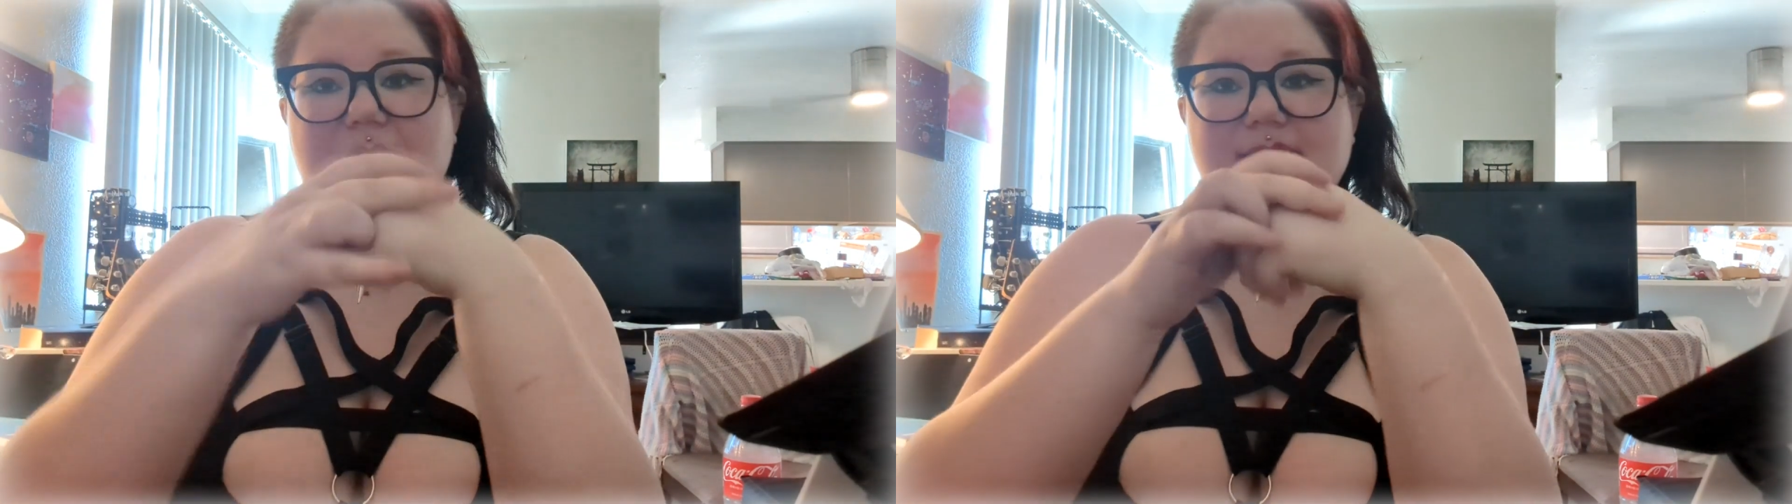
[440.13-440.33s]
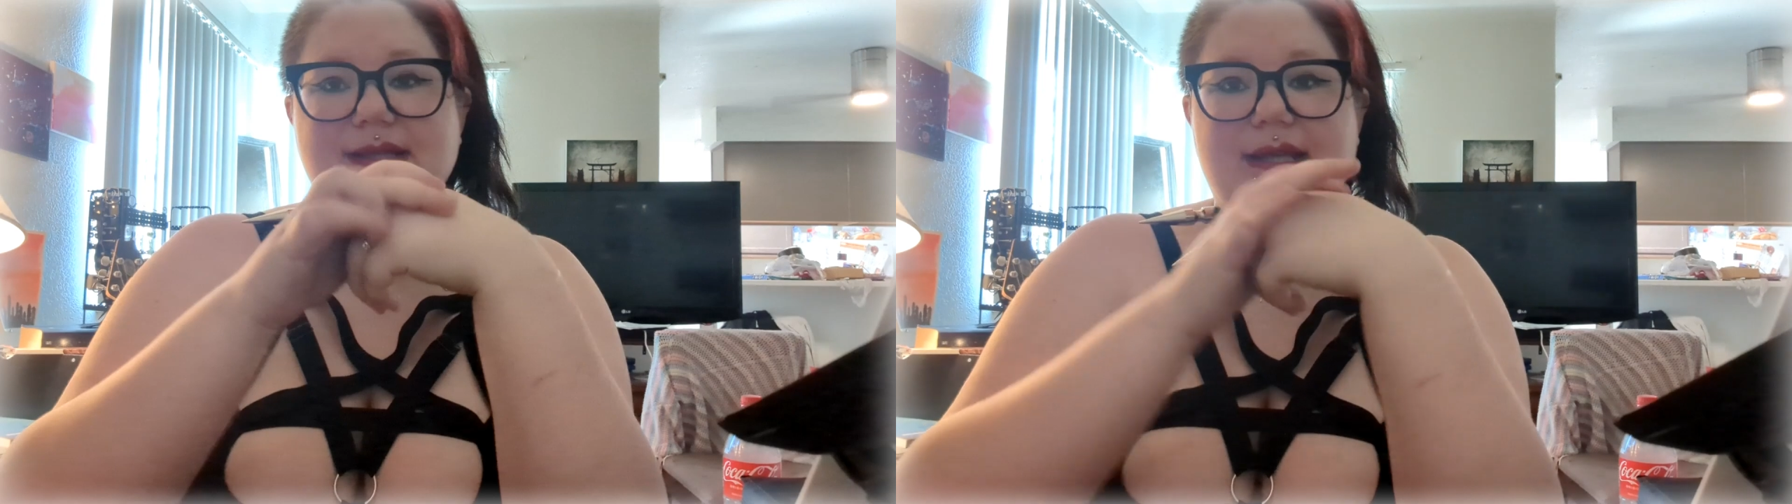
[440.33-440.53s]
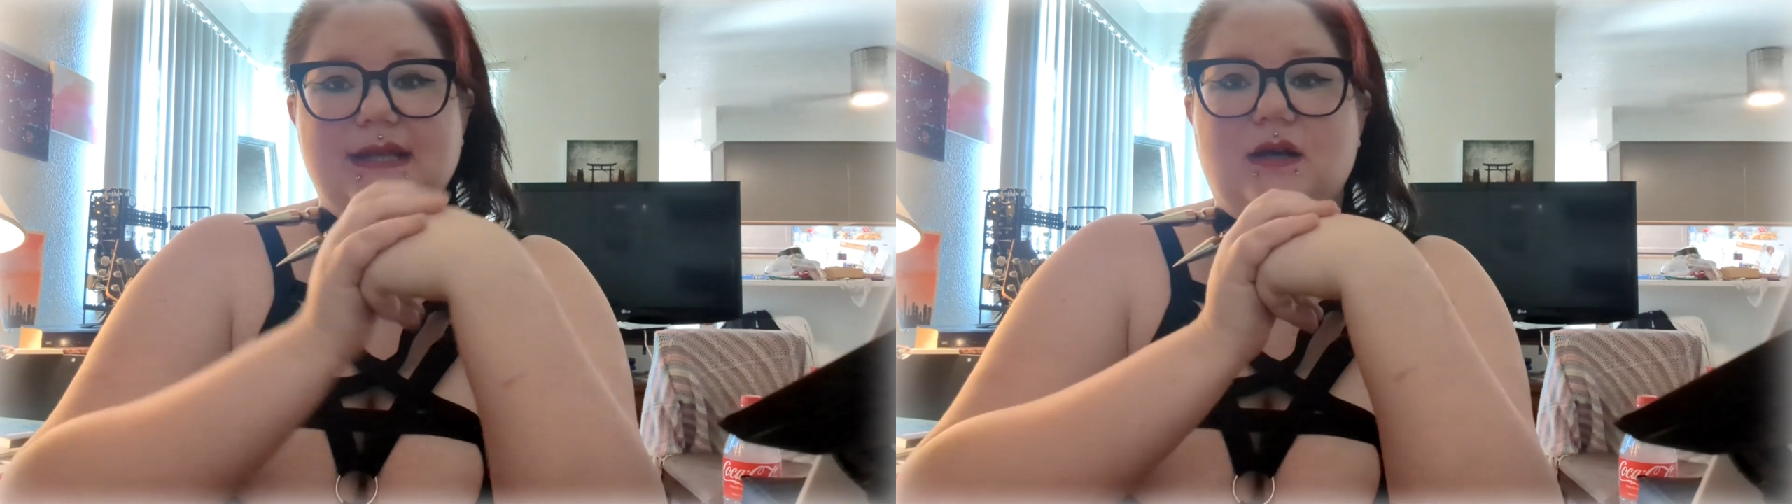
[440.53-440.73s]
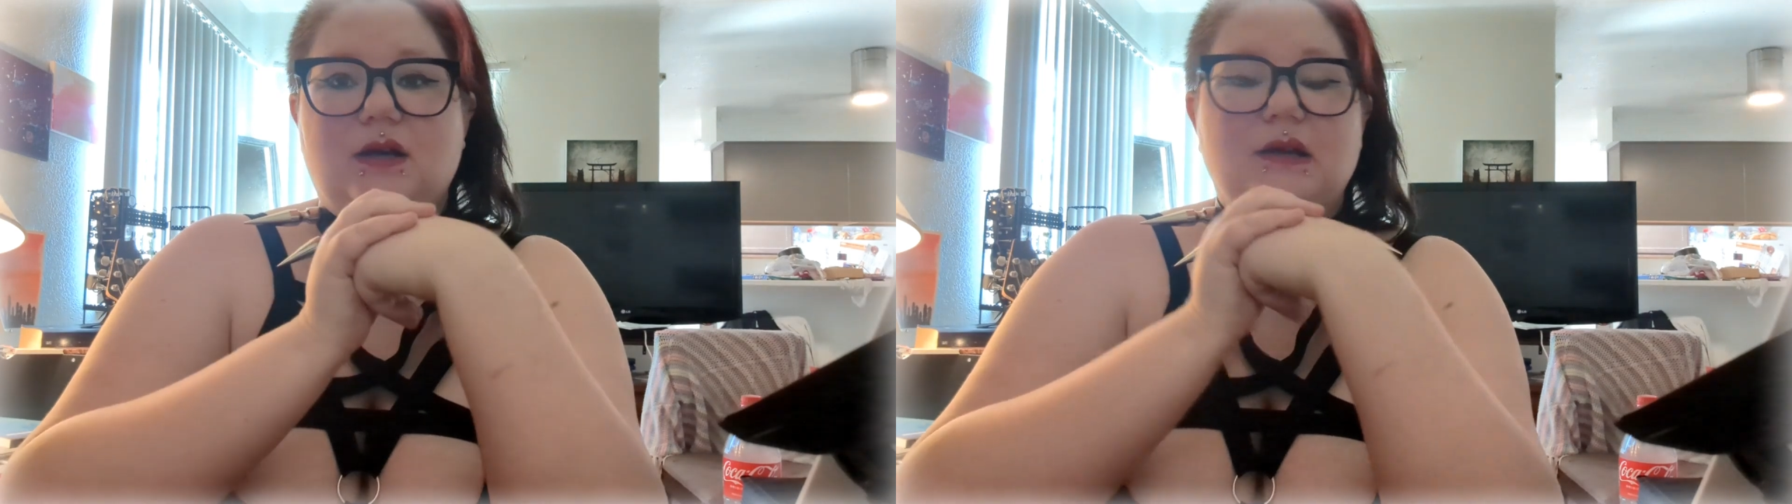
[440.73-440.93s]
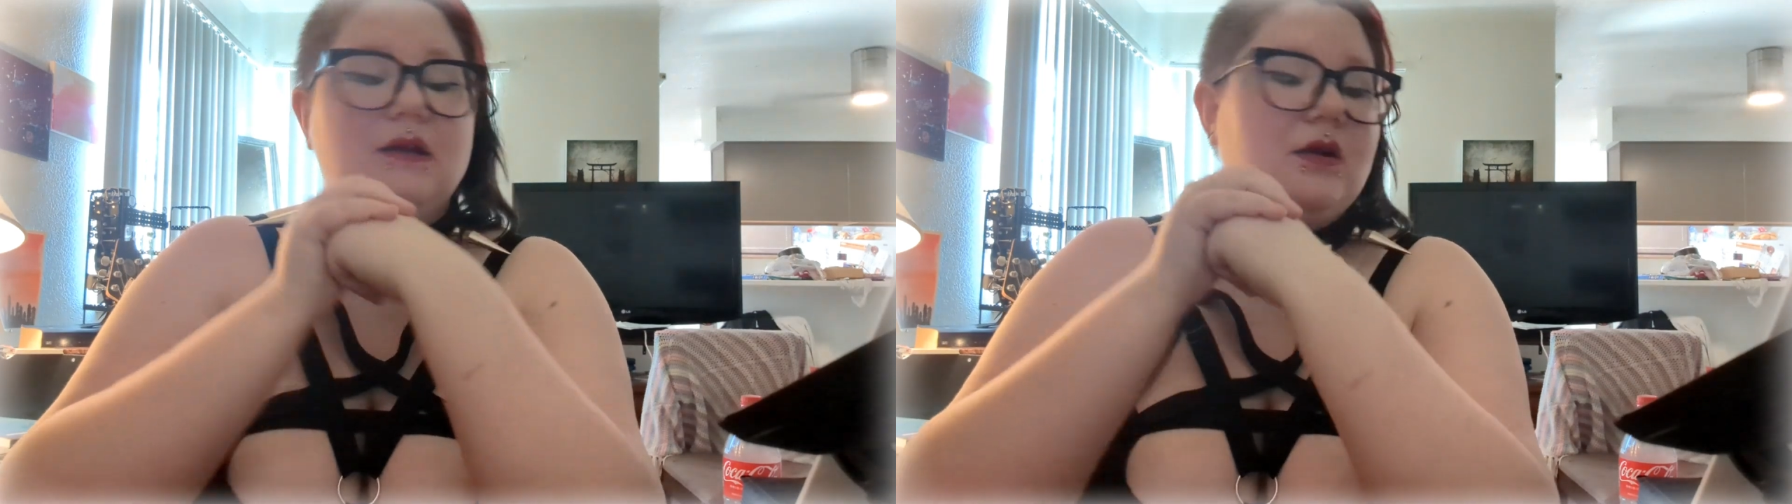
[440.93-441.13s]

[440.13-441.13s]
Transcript: as they are